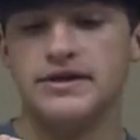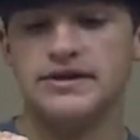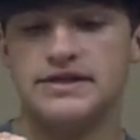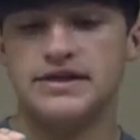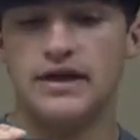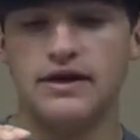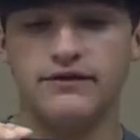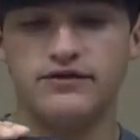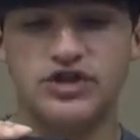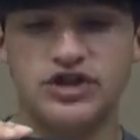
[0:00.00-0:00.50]

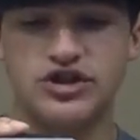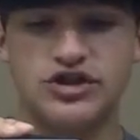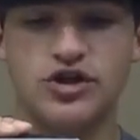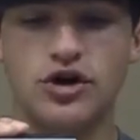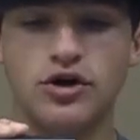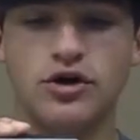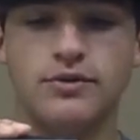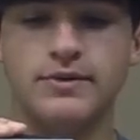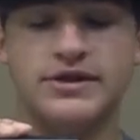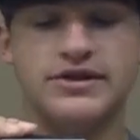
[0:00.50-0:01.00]
instead of just
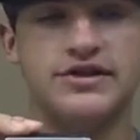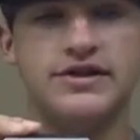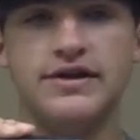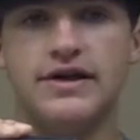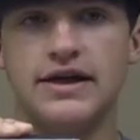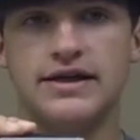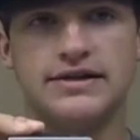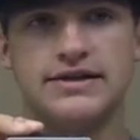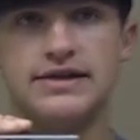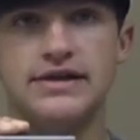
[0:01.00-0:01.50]
tournaments so you
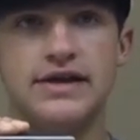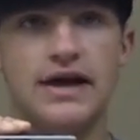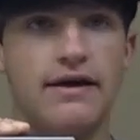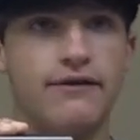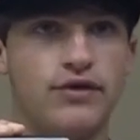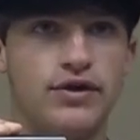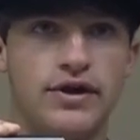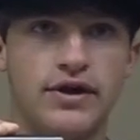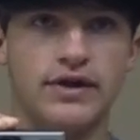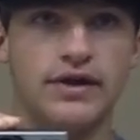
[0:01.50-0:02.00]
guys see
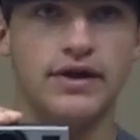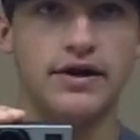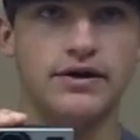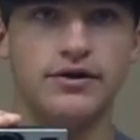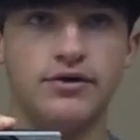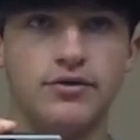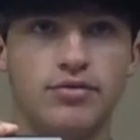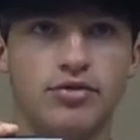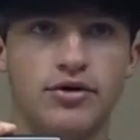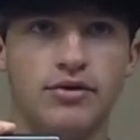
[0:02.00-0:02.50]
everything that I
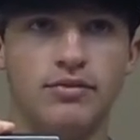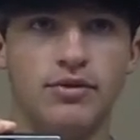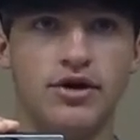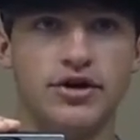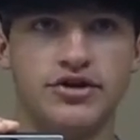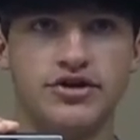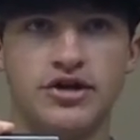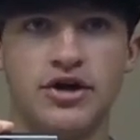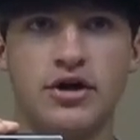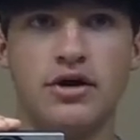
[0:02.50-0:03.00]
do pretty
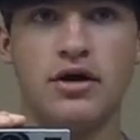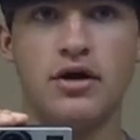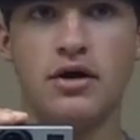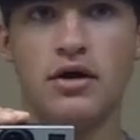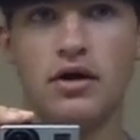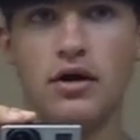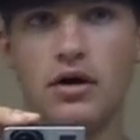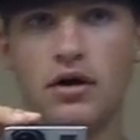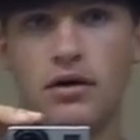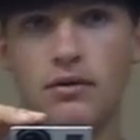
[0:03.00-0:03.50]
much.
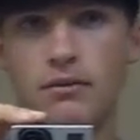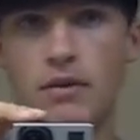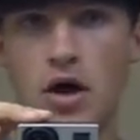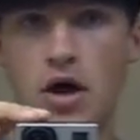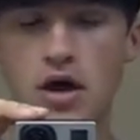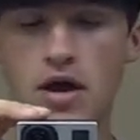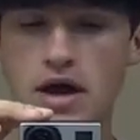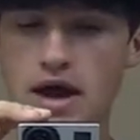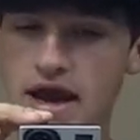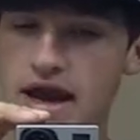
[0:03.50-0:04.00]
Um,
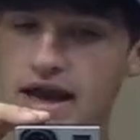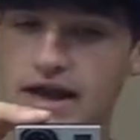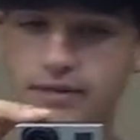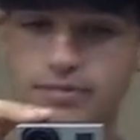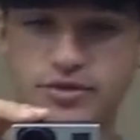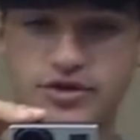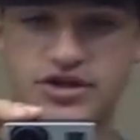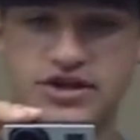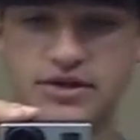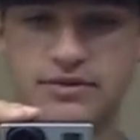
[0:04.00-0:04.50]

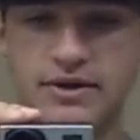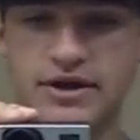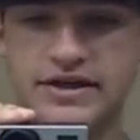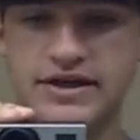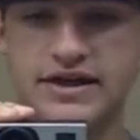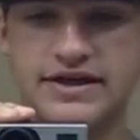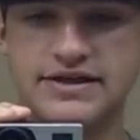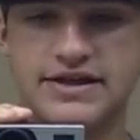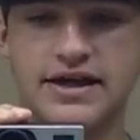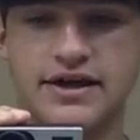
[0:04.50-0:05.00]
80% of my
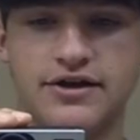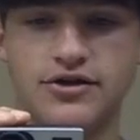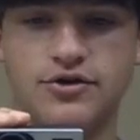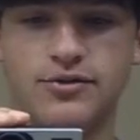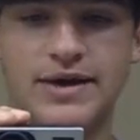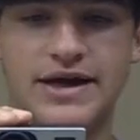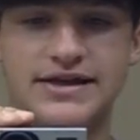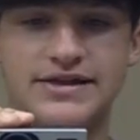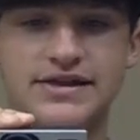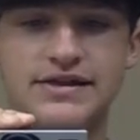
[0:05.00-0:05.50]
days kicking
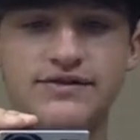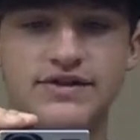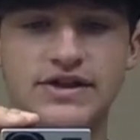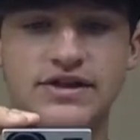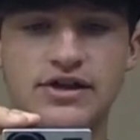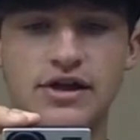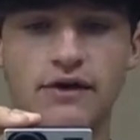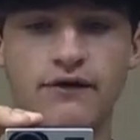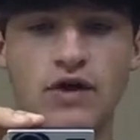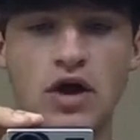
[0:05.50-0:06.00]
their bass TV
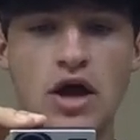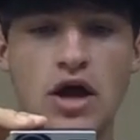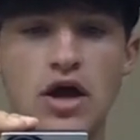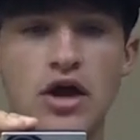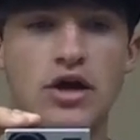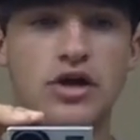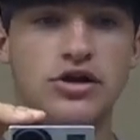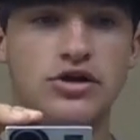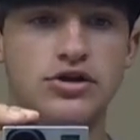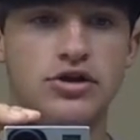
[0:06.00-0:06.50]
stuff.
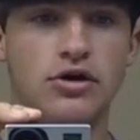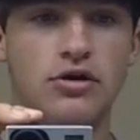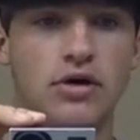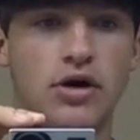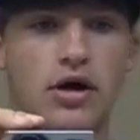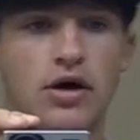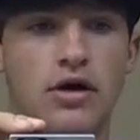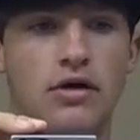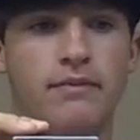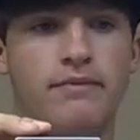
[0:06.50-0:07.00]

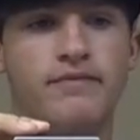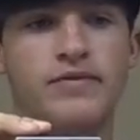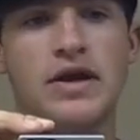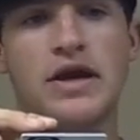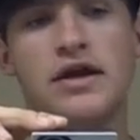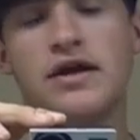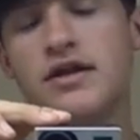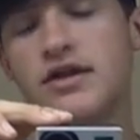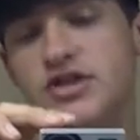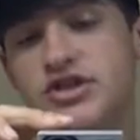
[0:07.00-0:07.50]
So um,
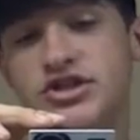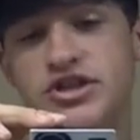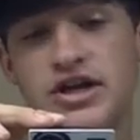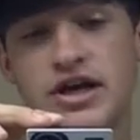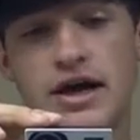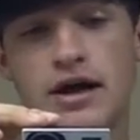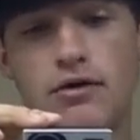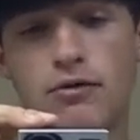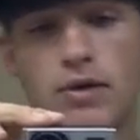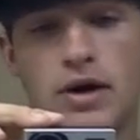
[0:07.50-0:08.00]
let's
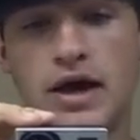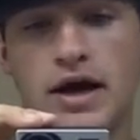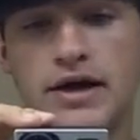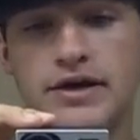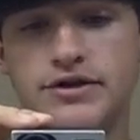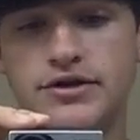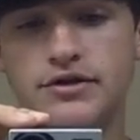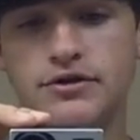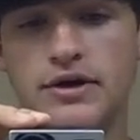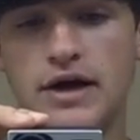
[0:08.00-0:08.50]
check out what
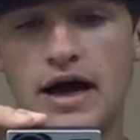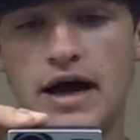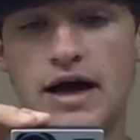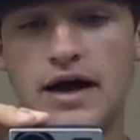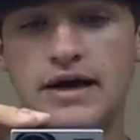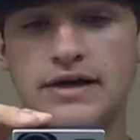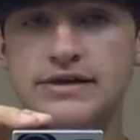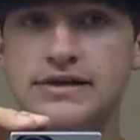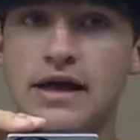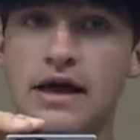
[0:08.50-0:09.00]
I do,
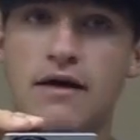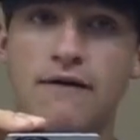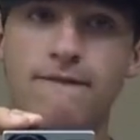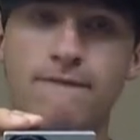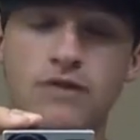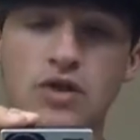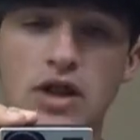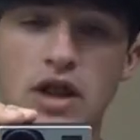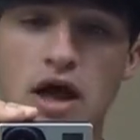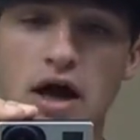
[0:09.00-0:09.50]
guys.
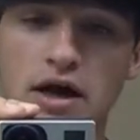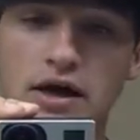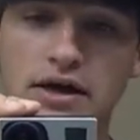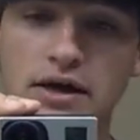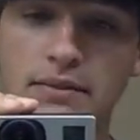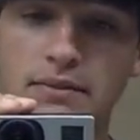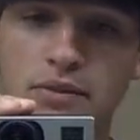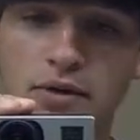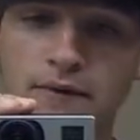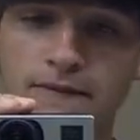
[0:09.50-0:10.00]
Vlog
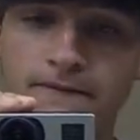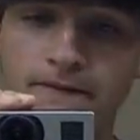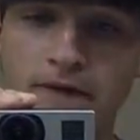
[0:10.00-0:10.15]
number